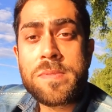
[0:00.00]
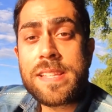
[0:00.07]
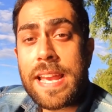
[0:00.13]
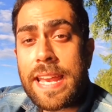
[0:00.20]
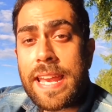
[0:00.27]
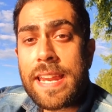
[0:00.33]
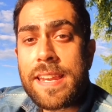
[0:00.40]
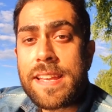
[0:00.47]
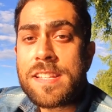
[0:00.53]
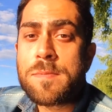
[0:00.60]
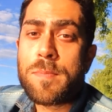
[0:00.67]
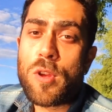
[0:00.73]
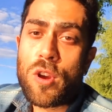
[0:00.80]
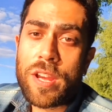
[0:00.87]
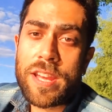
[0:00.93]
Second is
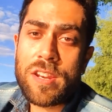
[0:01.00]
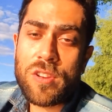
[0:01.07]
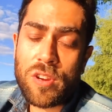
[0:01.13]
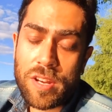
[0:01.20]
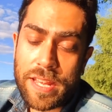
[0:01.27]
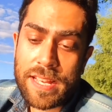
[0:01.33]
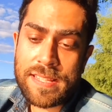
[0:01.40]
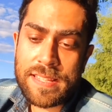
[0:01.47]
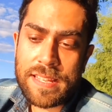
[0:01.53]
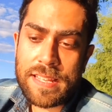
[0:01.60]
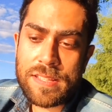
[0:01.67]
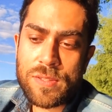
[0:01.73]
blockit.se.